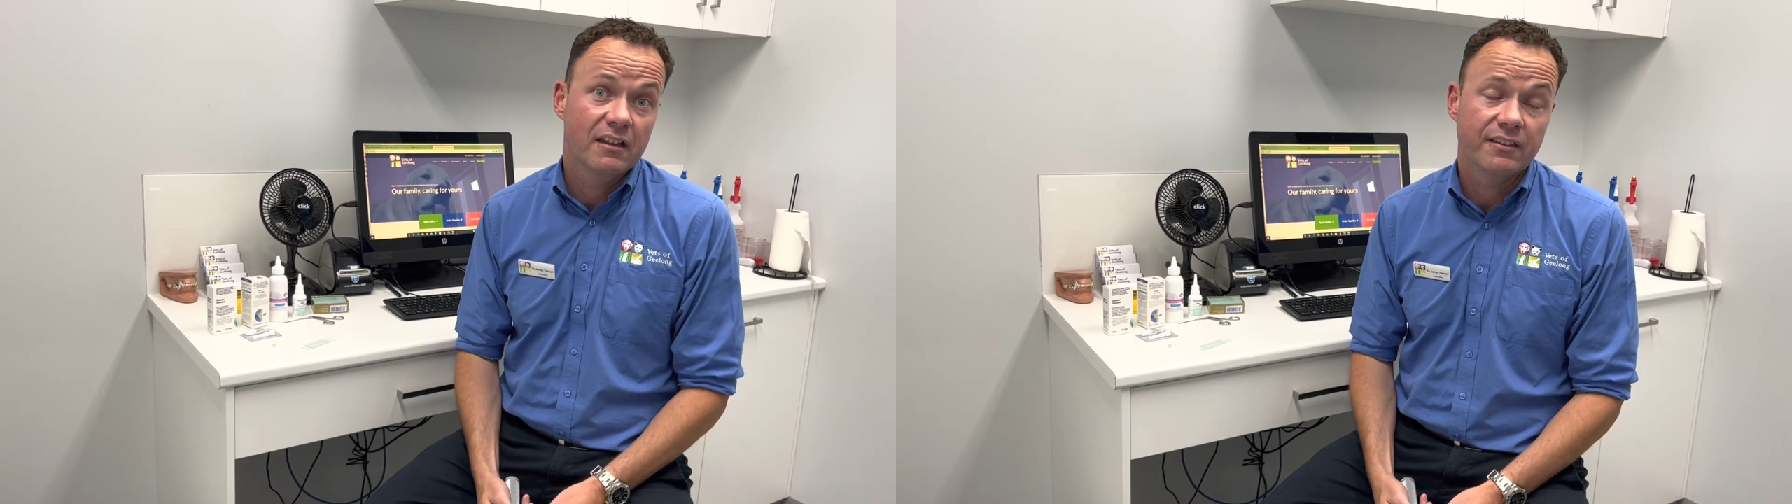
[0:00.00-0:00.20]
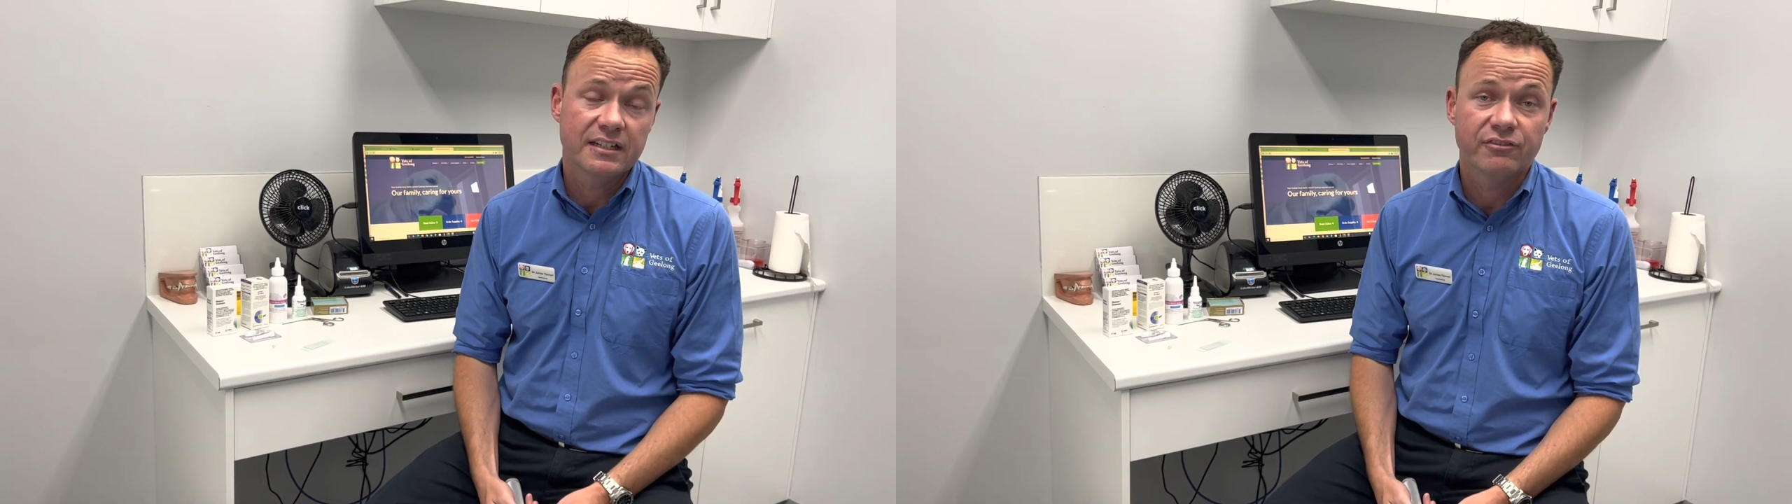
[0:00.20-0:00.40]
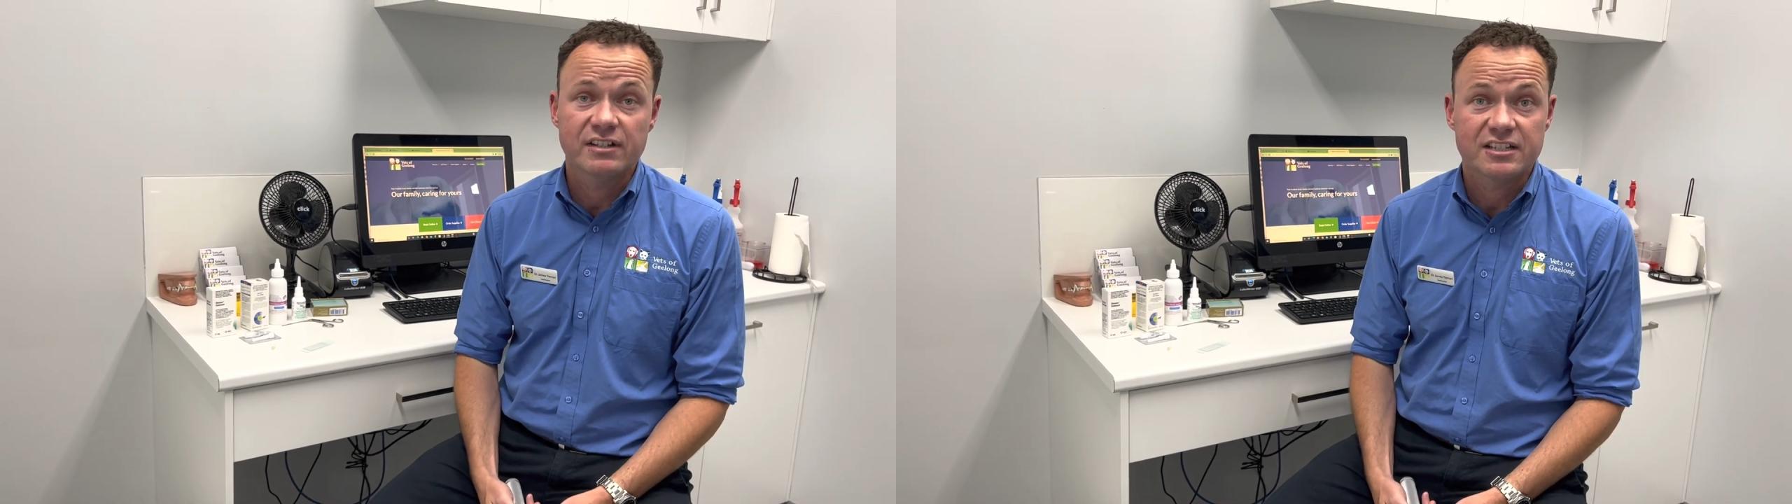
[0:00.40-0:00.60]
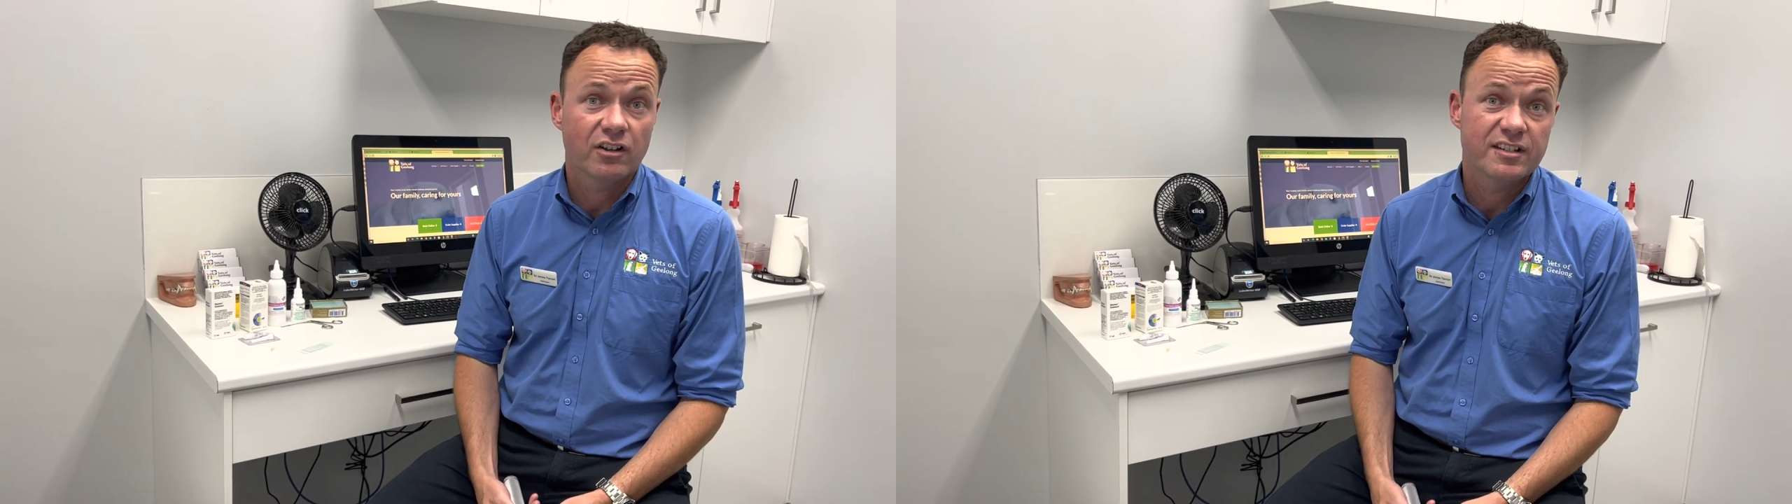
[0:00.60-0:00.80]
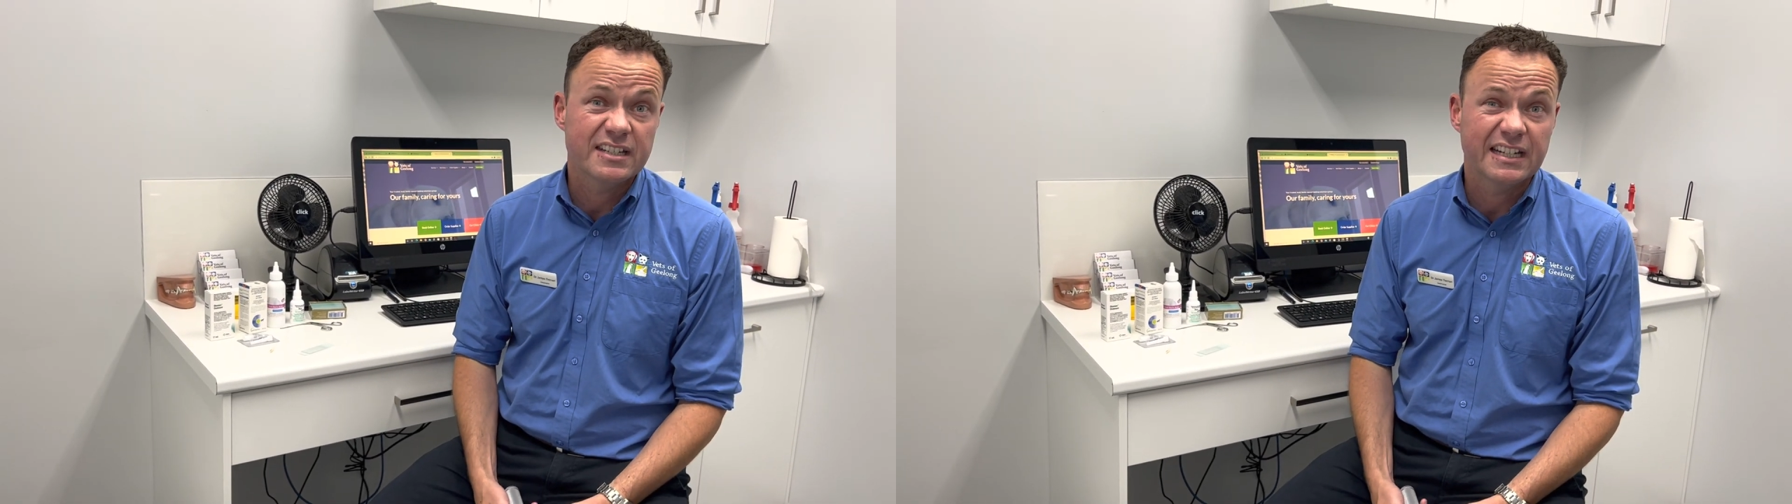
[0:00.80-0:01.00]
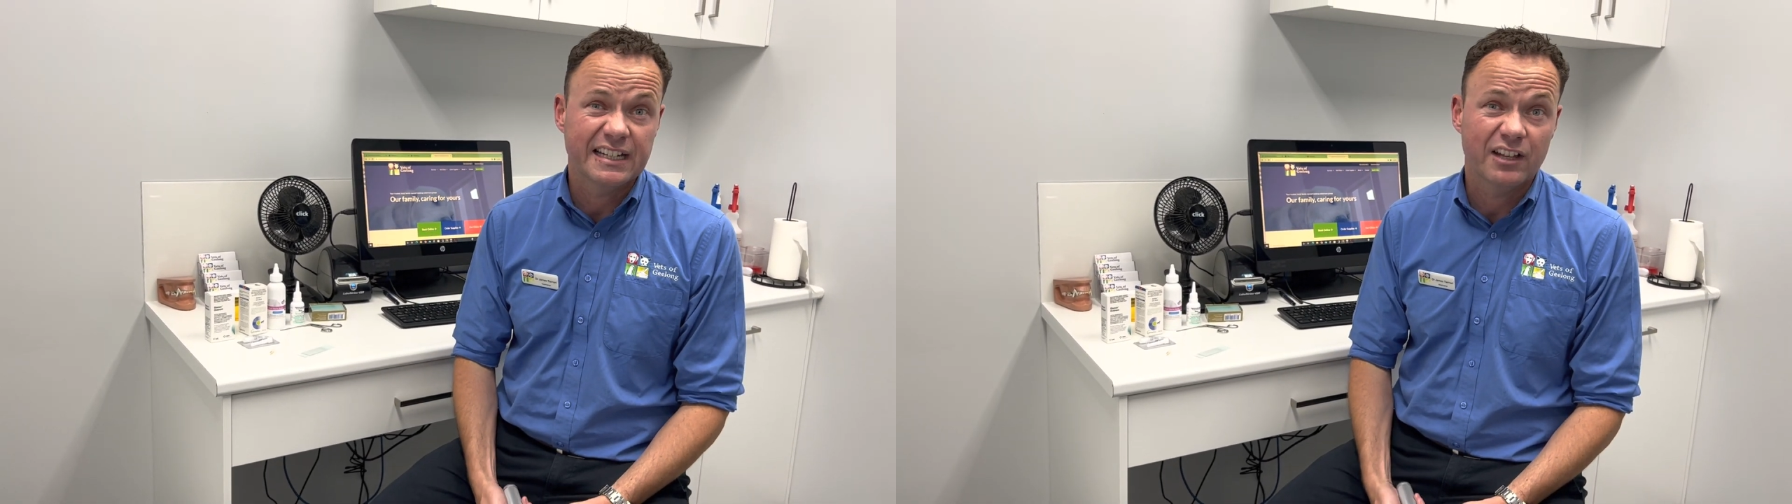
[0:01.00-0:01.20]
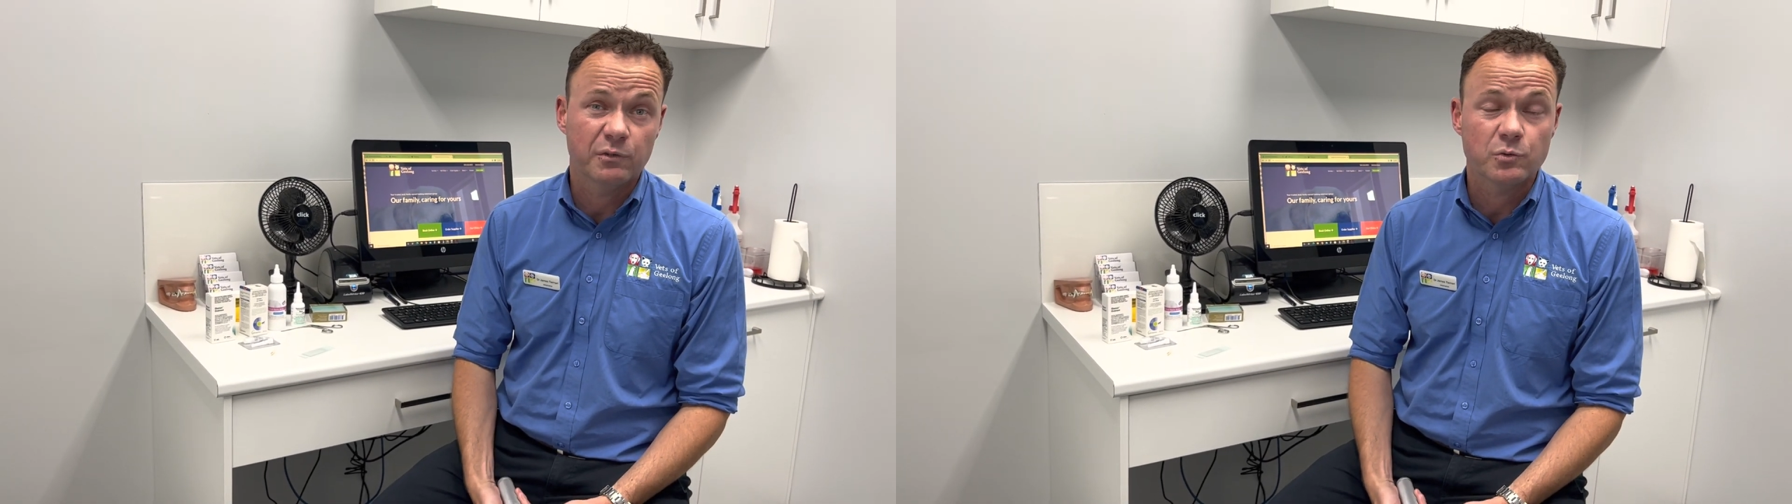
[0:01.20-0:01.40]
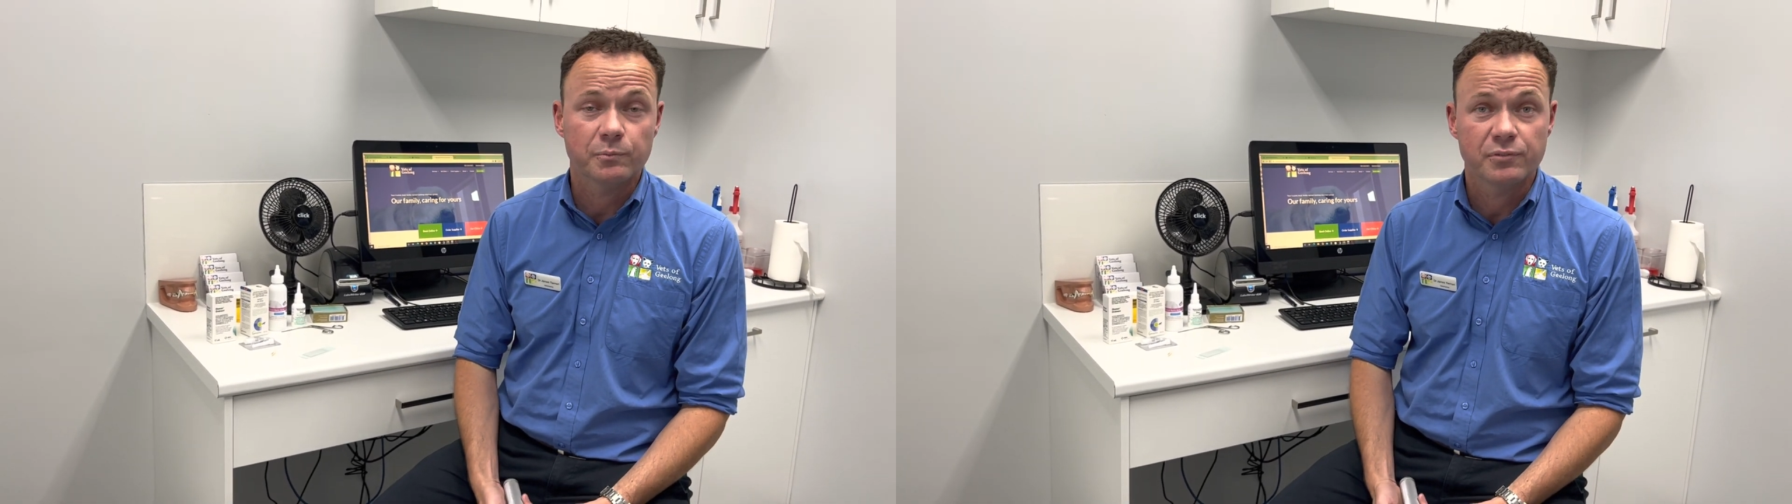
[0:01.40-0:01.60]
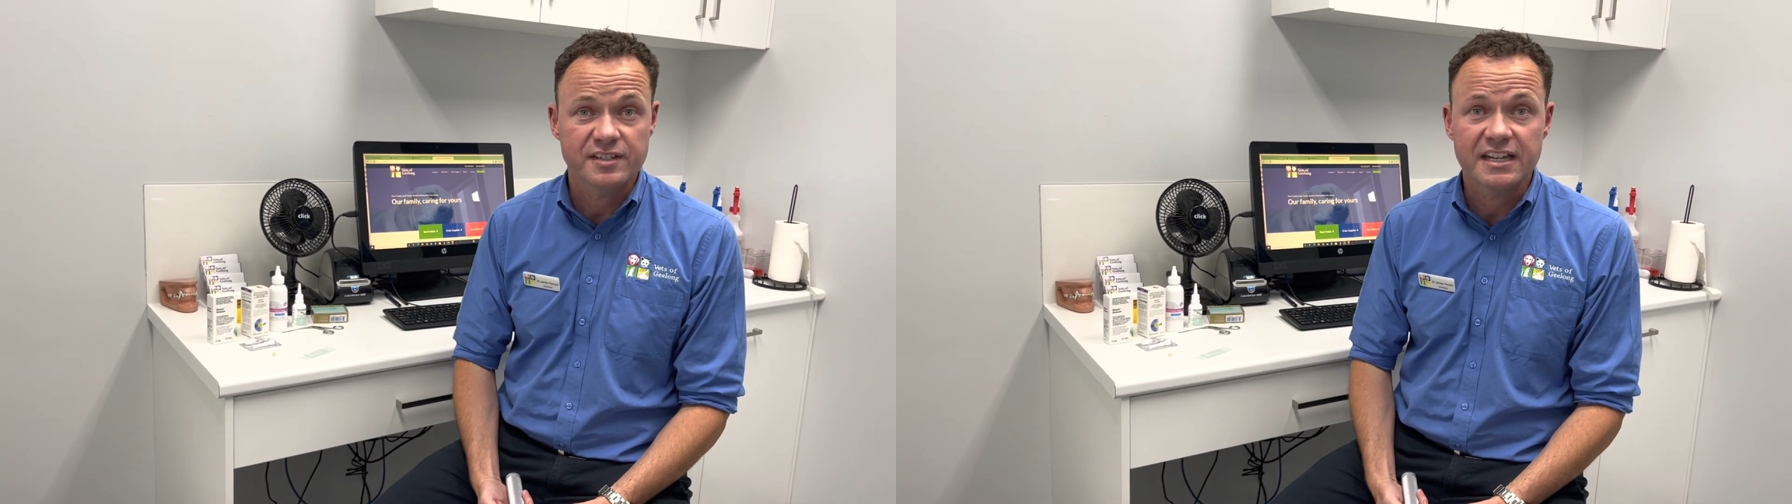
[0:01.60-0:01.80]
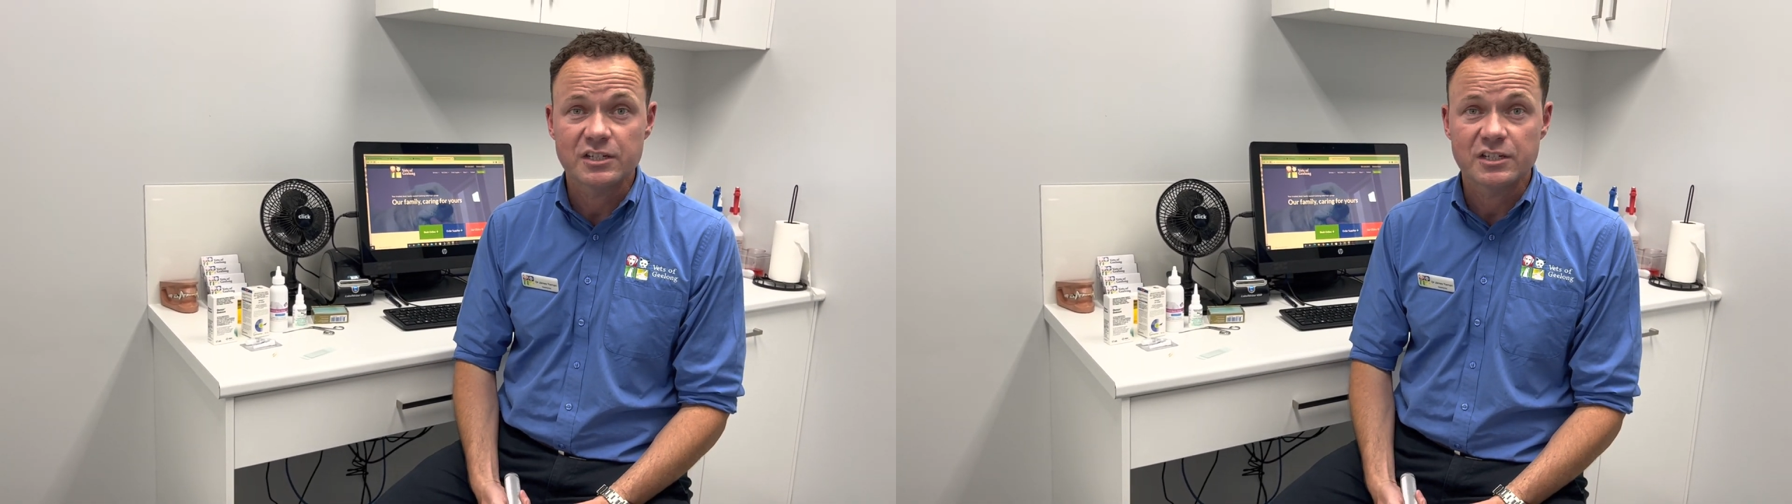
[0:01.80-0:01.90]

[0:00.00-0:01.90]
the different size of ear canals which will present